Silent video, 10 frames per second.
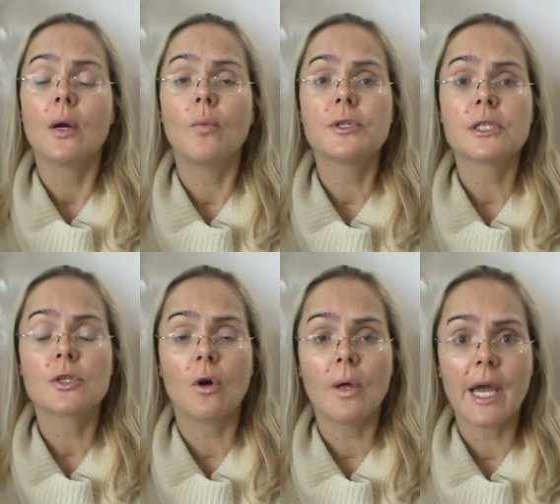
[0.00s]
which is
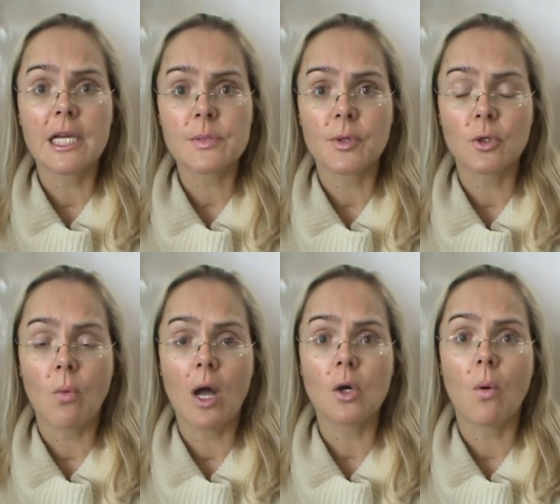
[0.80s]
called Expert
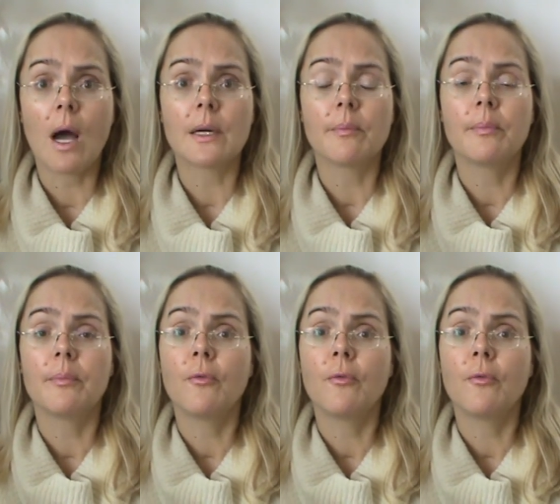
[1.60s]
101,